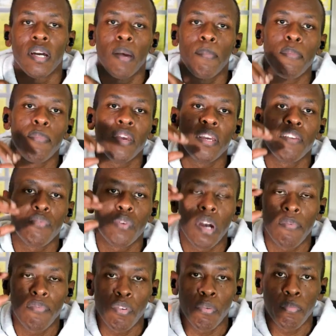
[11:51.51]
maybe if you
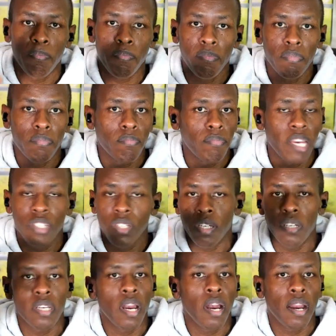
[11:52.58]
come from
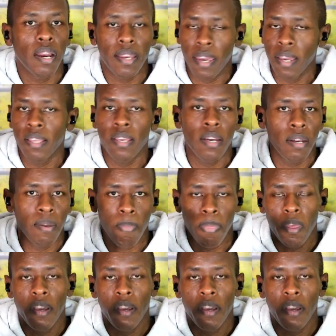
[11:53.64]
Nigeria, Kenya,